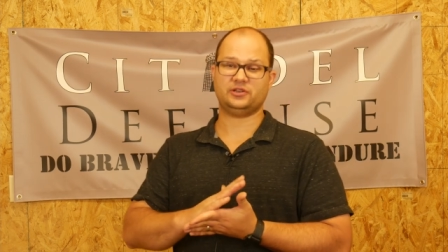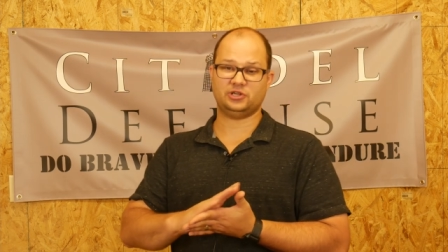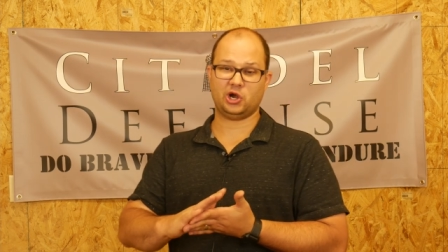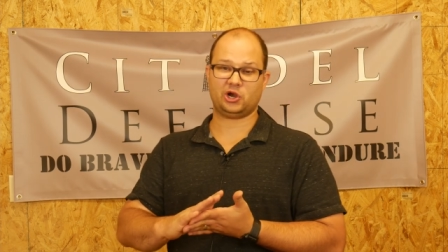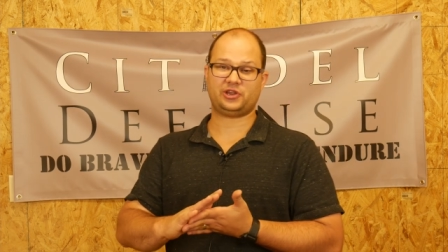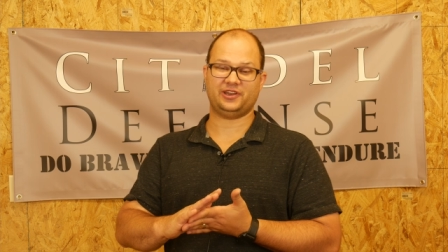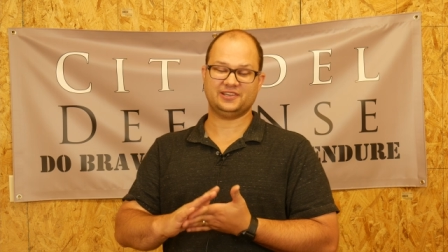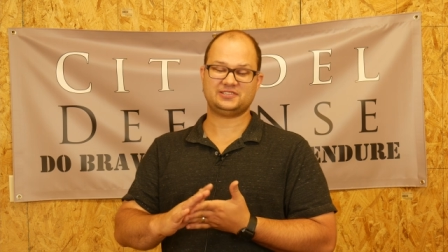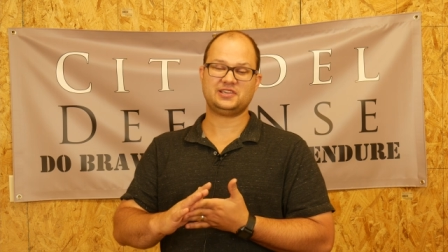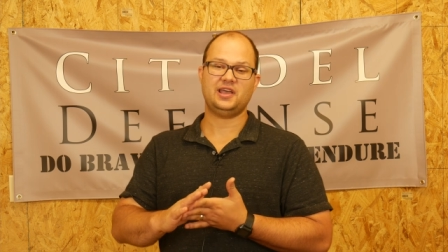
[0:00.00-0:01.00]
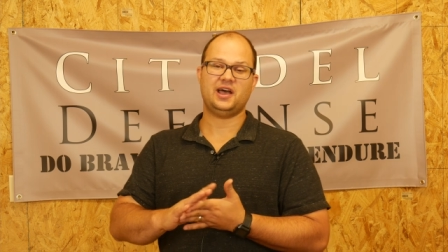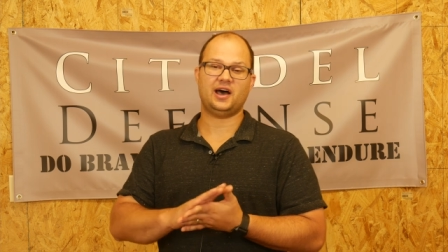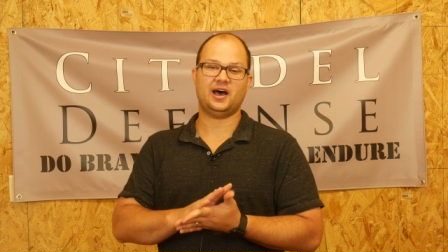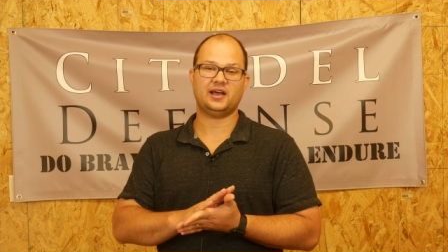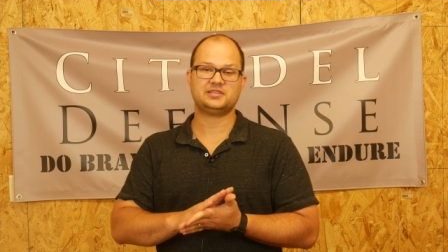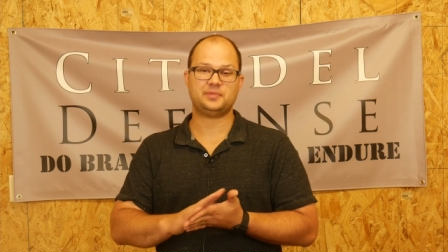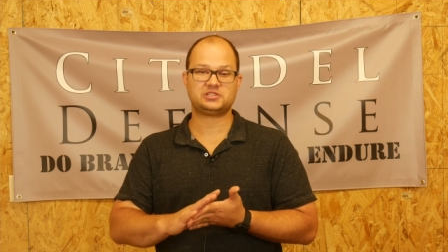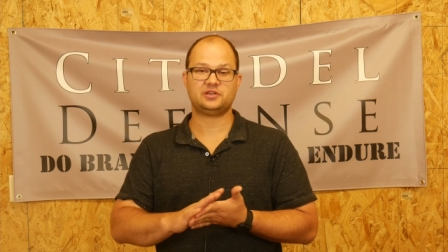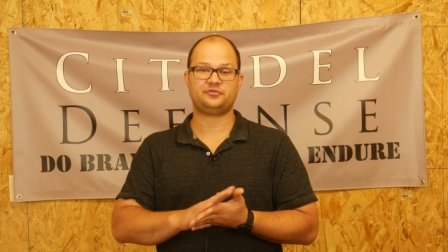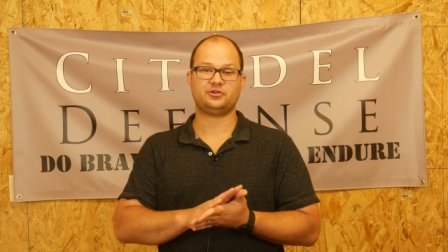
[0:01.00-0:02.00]
darkness, uh,
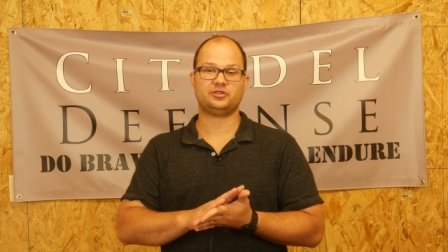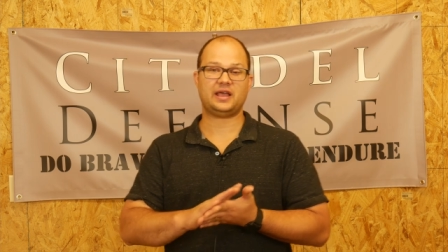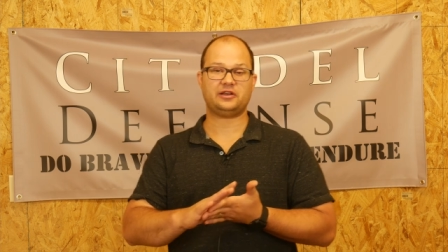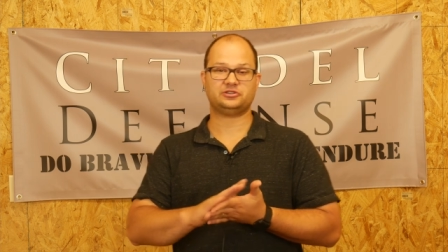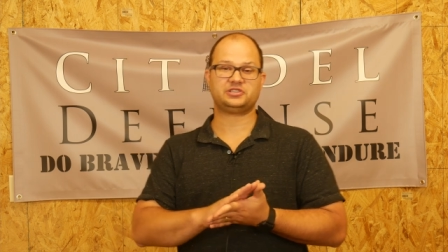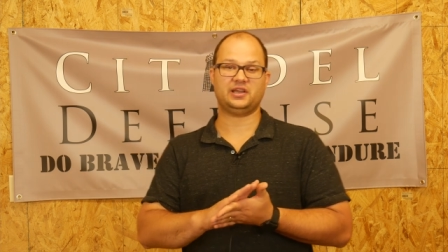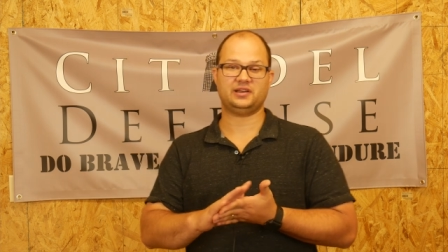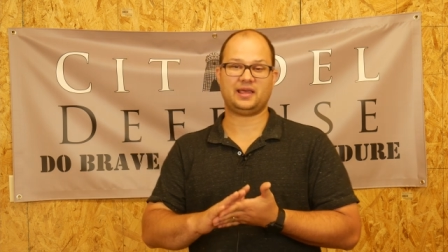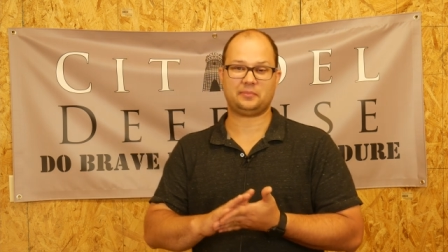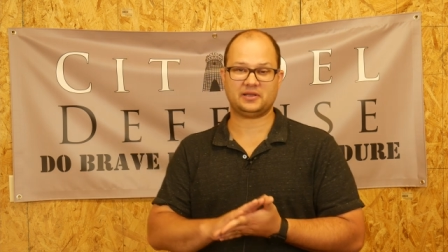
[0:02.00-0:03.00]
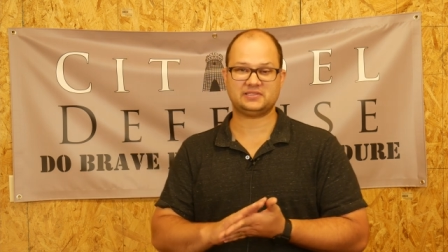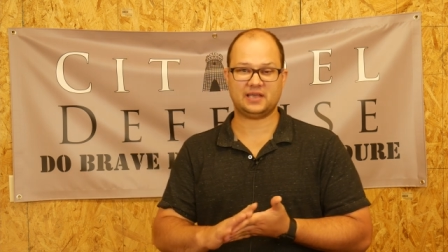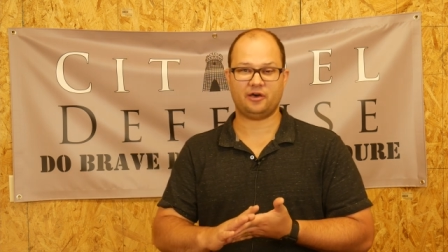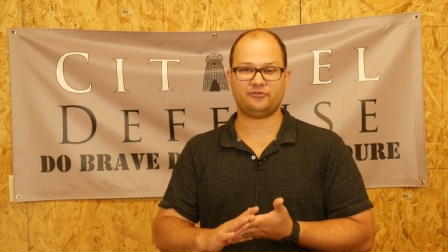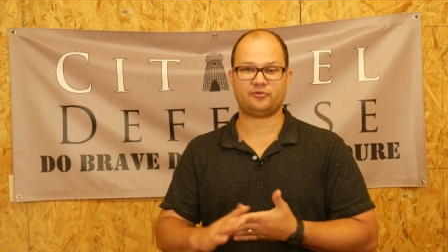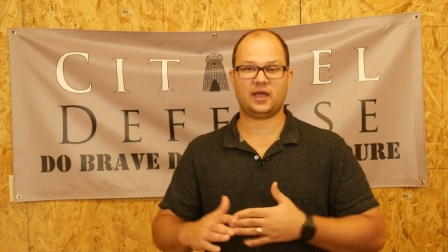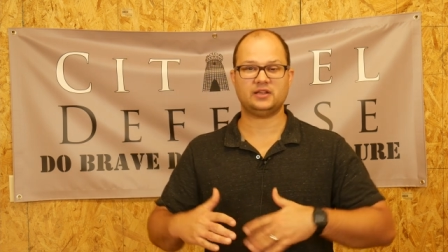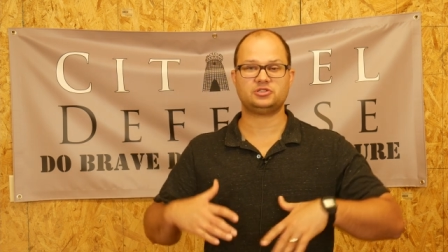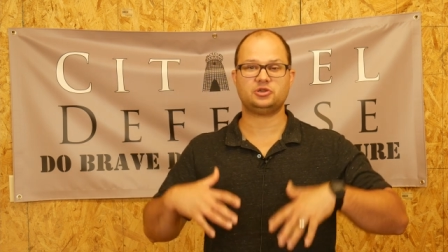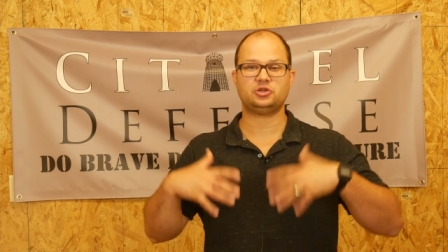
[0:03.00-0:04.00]
especially if you're lighter skinned like myself,
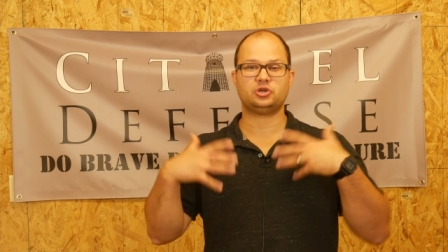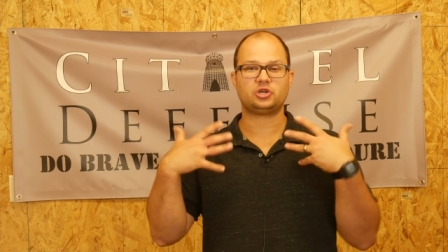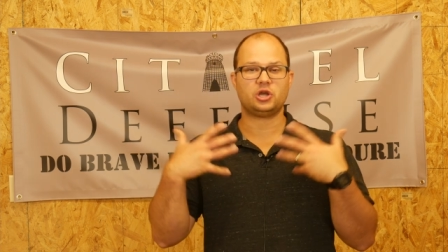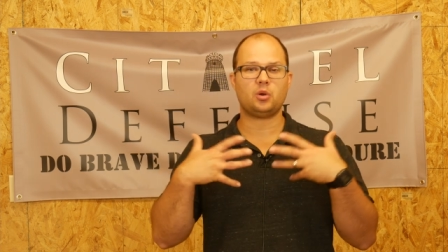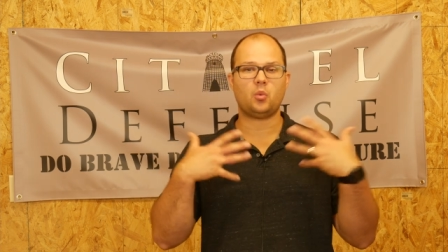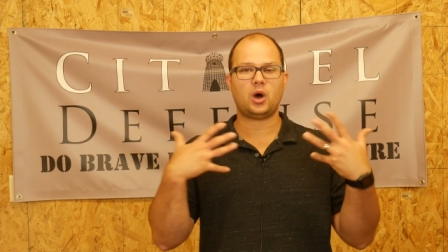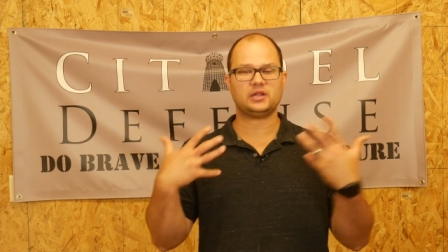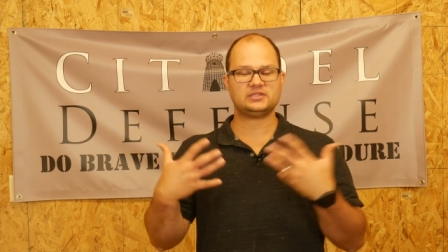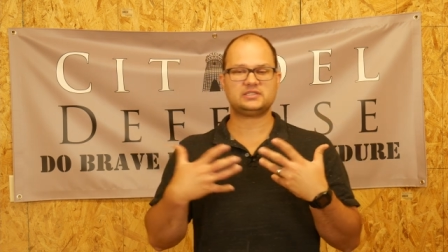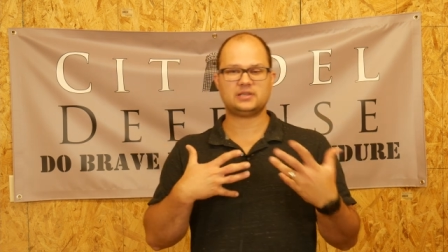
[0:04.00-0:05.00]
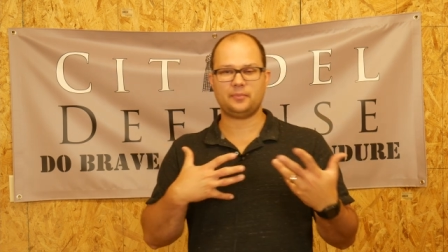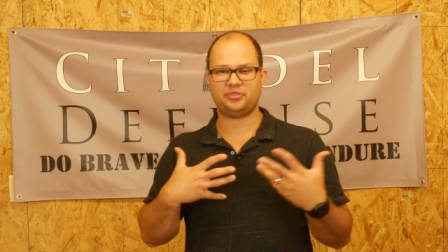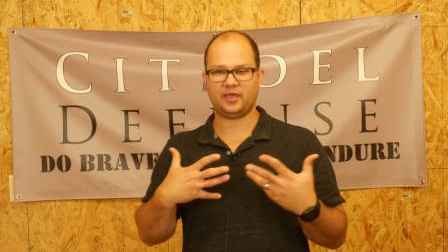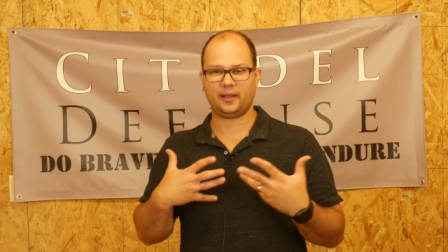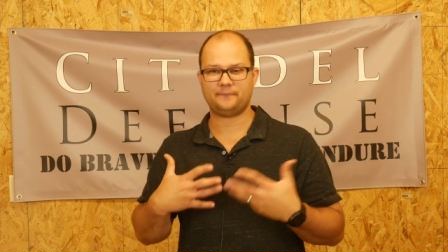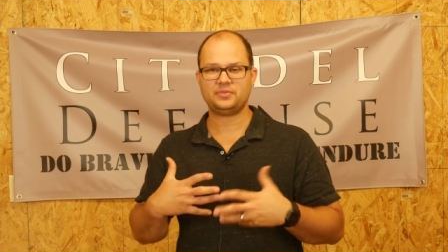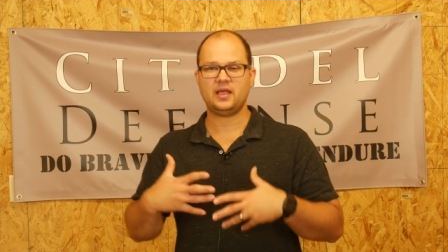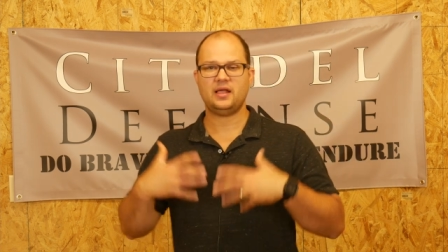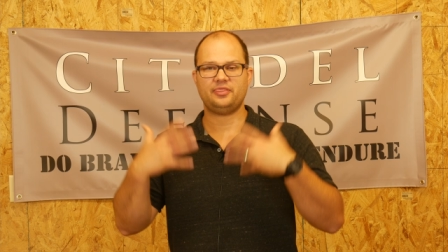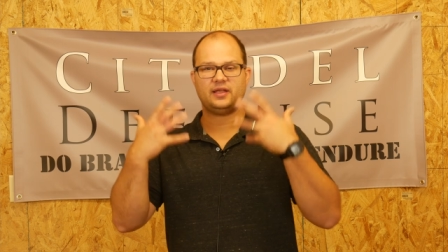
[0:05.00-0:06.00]
right? So you're going to want something
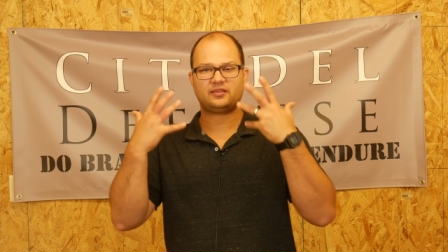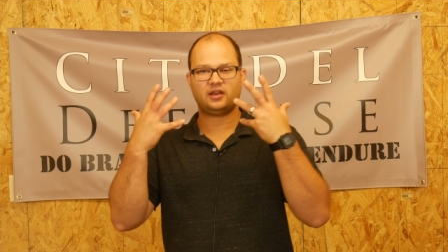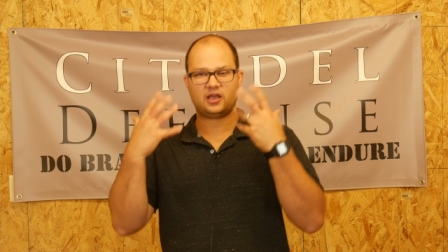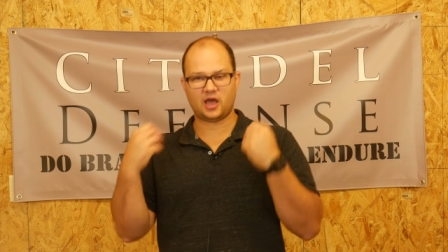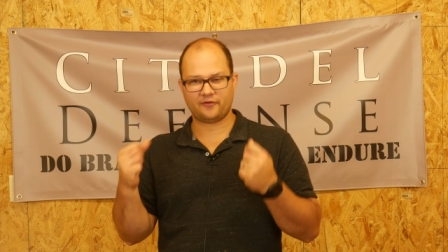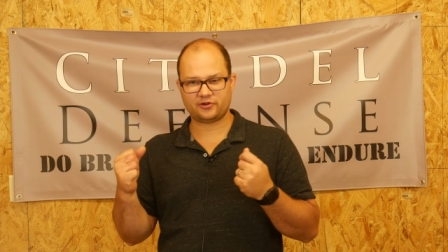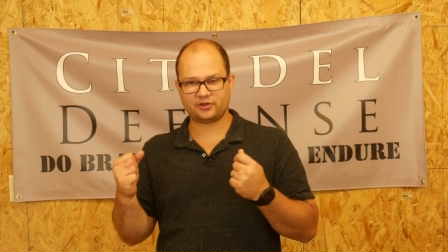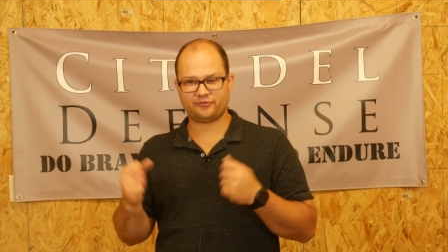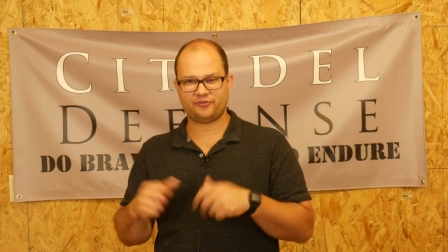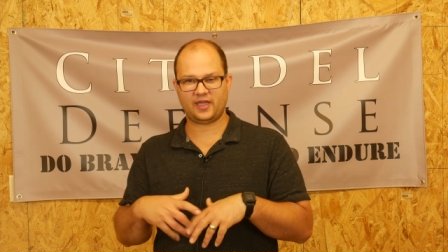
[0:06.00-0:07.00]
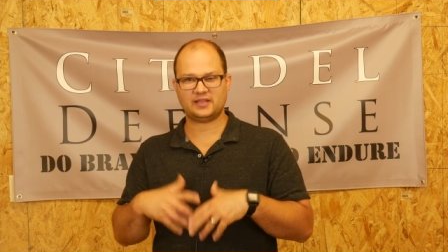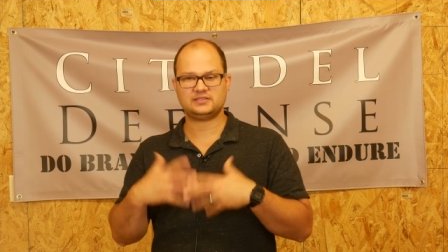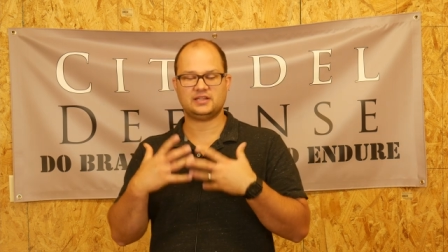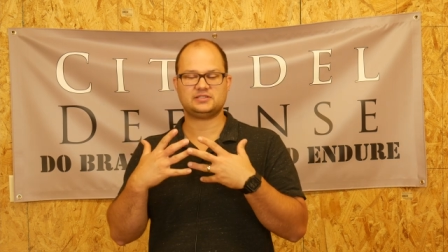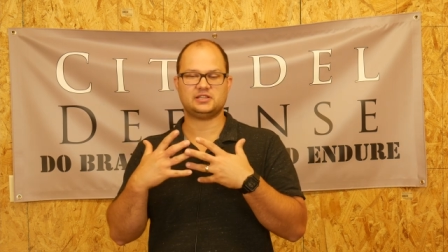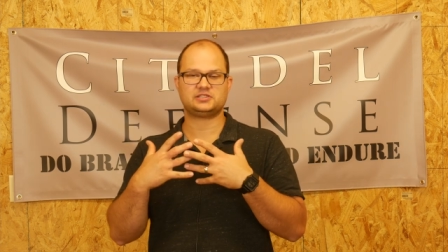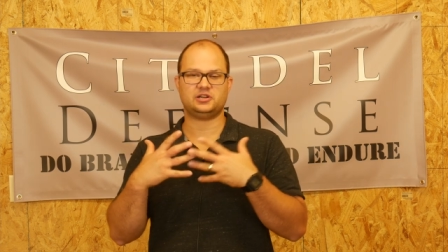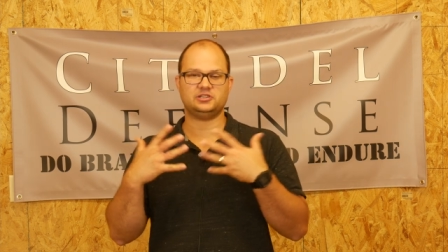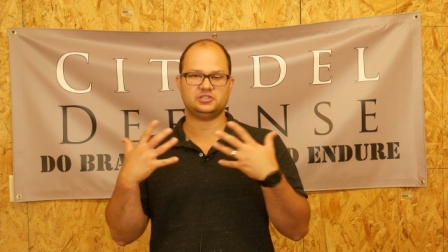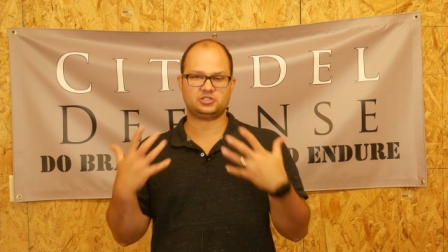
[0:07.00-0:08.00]
that's going to cover your face, that, that's
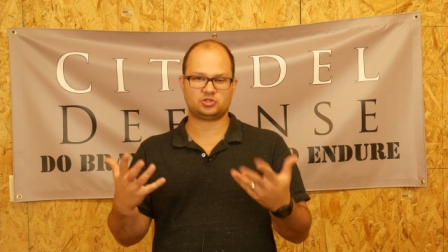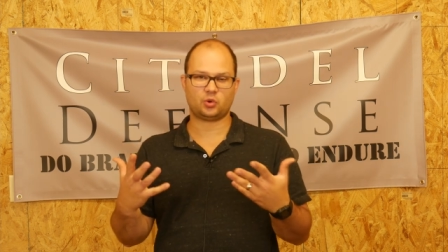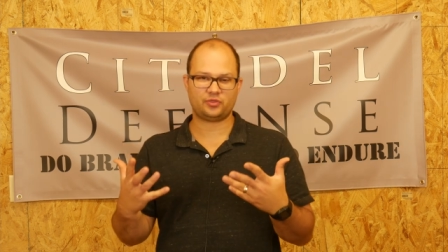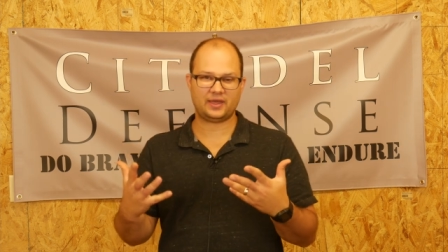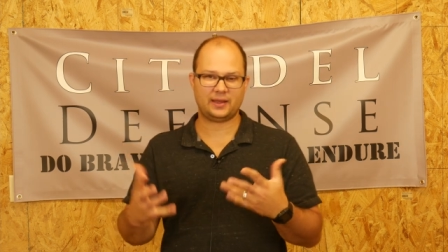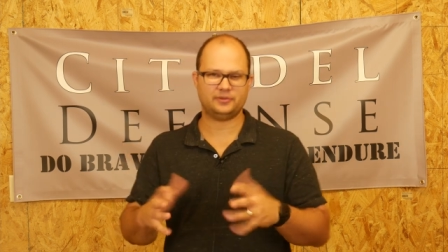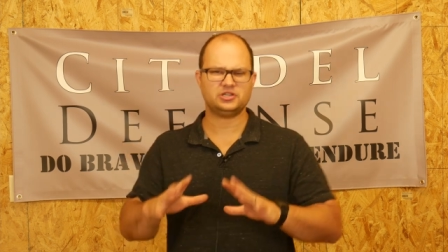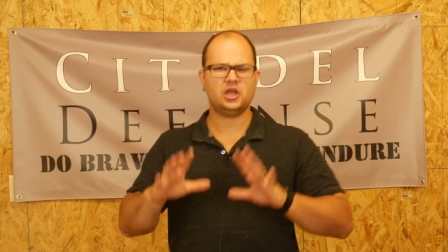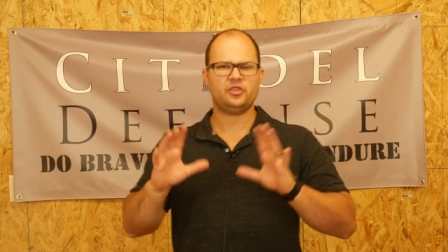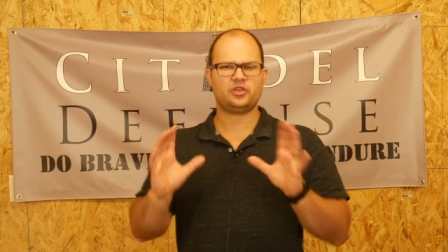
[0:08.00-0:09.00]
going to distort that image.